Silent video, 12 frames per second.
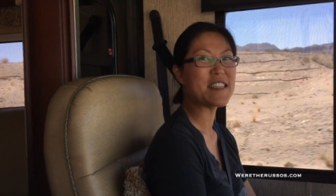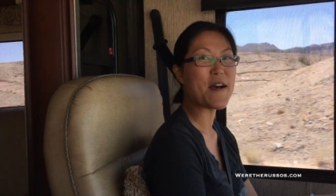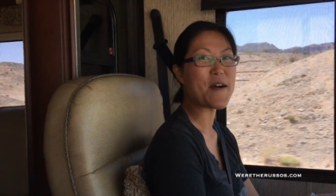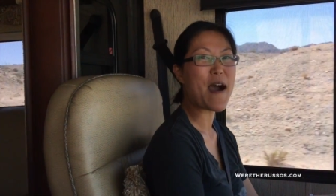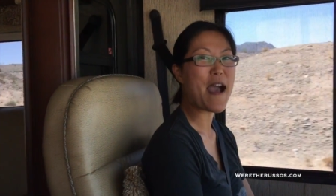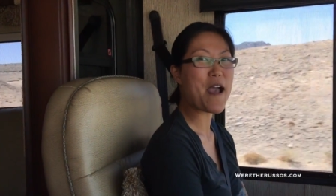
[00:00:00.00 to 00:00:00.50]
So
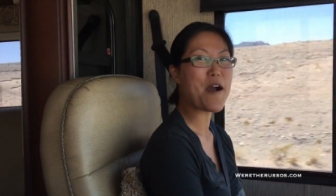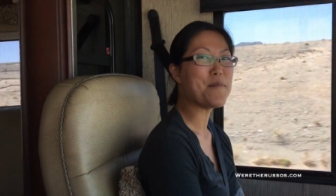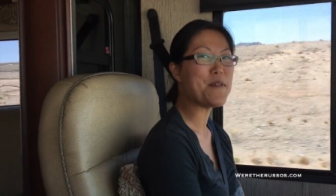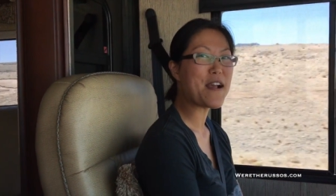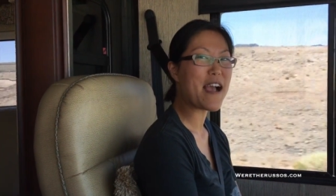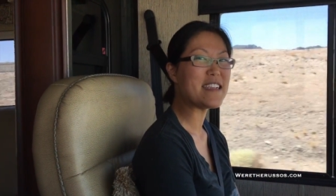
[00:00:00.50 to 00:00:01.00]
I
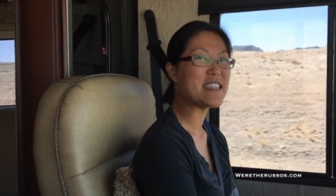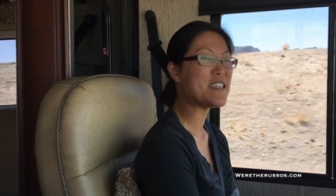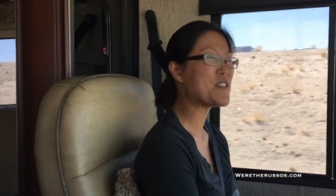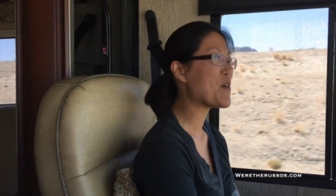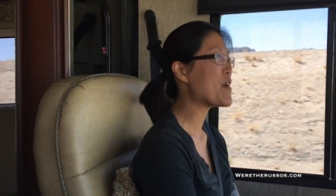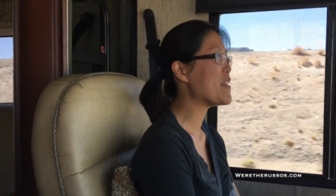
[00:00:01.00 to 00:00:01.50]
hope you guys
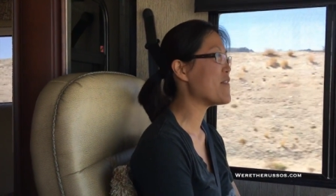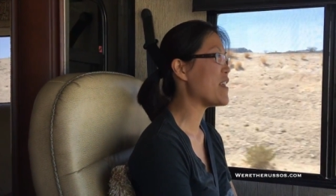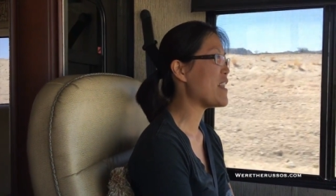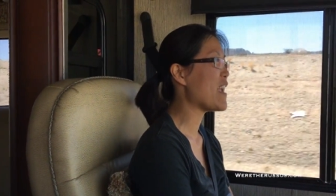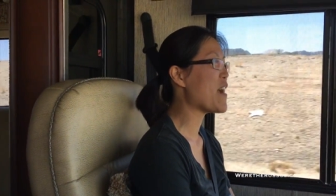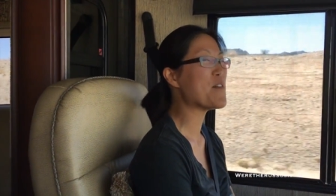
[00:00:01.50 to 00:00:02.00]
enjoy the
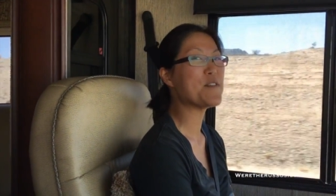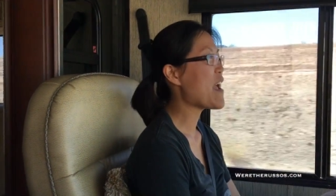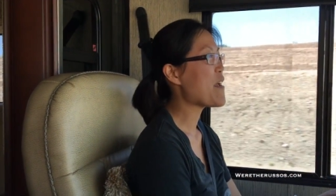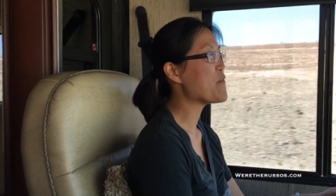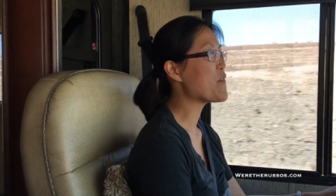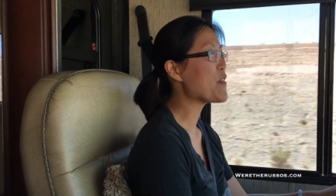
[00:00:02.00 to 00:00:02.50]
video.
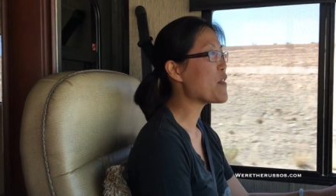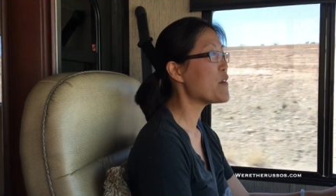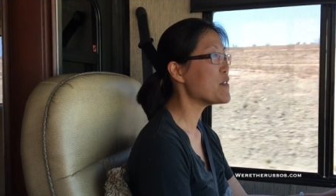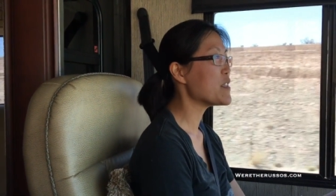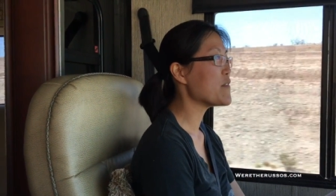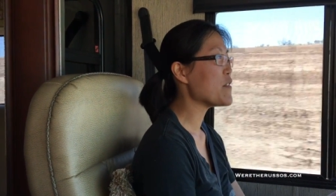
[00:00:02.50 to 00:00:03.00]
And for
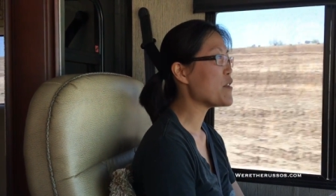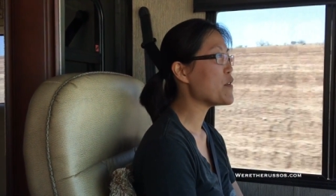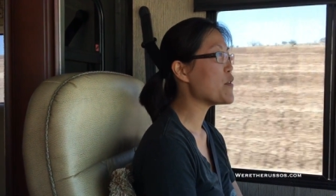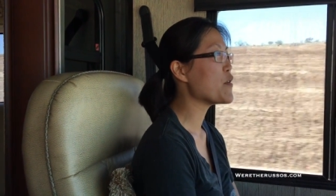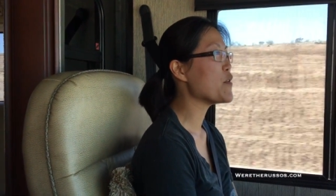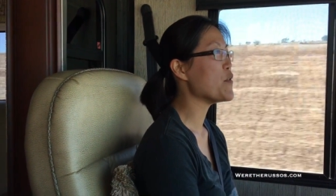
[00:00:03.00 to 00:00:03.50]
those of
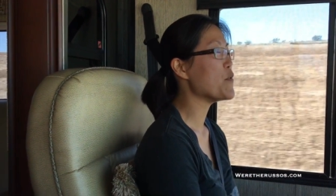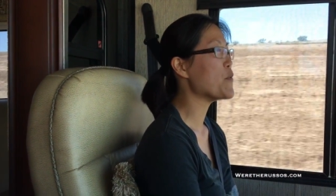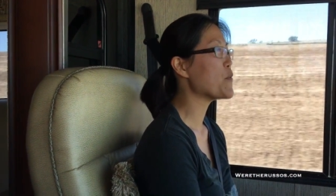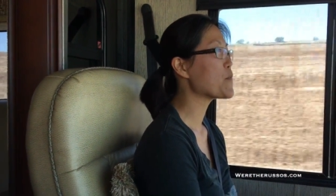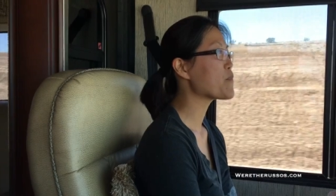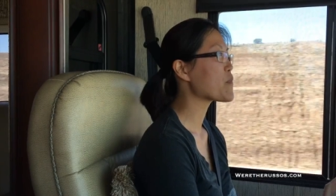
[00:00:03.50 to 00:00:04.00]
you
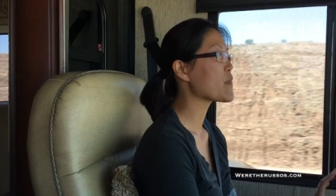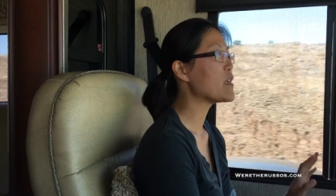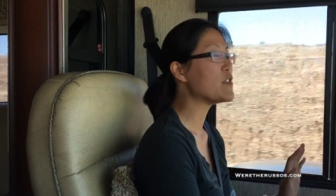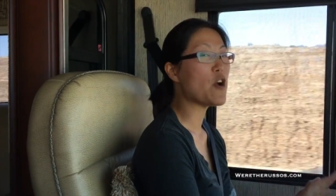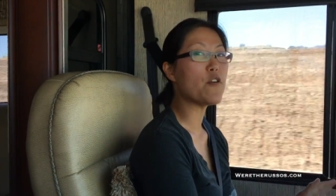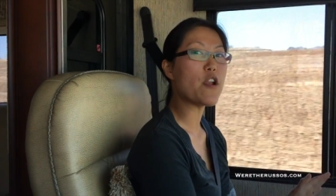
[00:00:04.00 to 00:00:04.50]

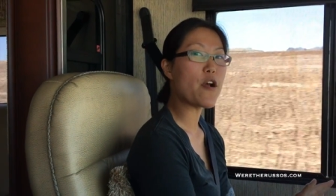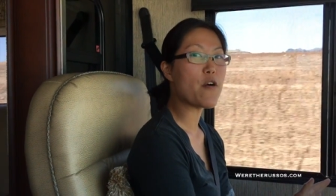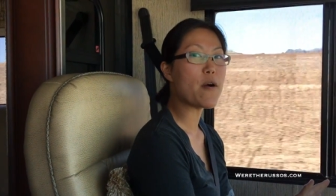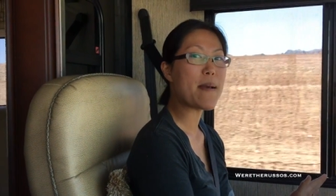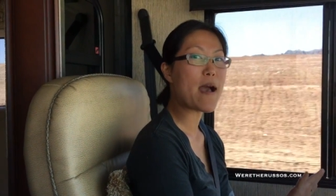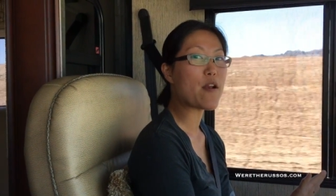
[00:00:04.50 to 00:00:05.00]
who don't
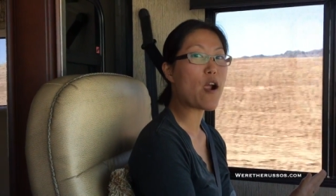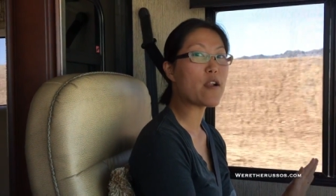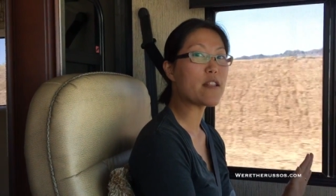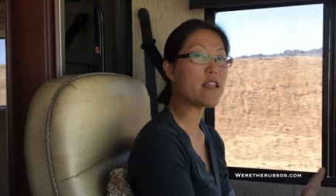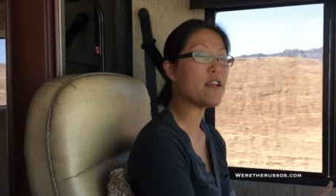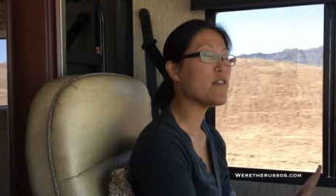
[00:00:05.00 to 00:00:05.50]
know about
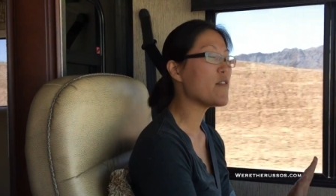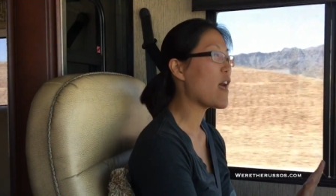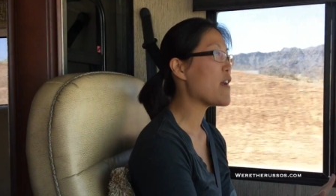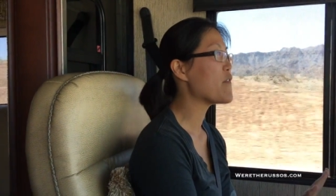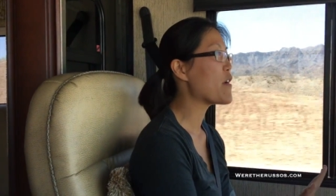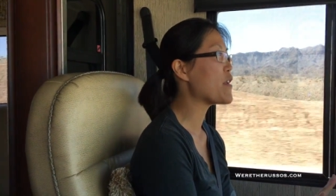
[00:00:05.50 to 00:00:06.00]
our Live
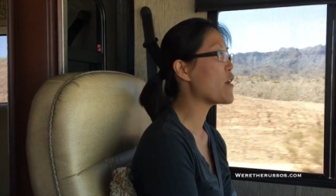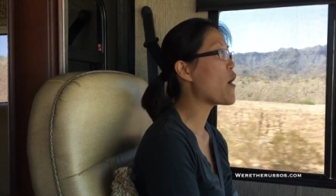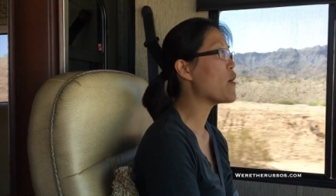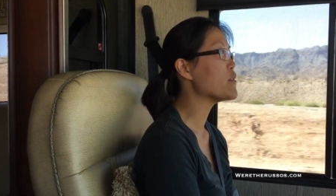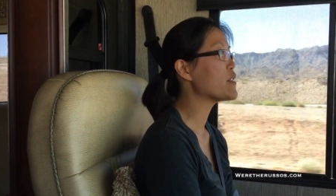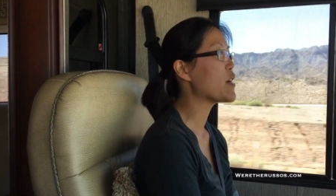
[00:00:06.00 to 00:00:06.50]
Life on Your
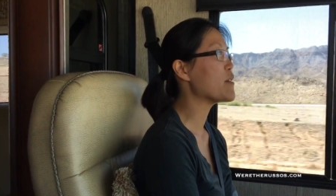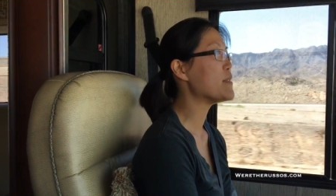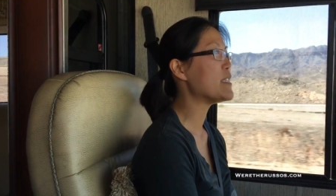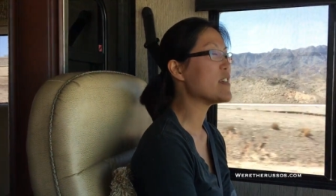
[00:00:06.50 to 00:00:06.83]
Own Terms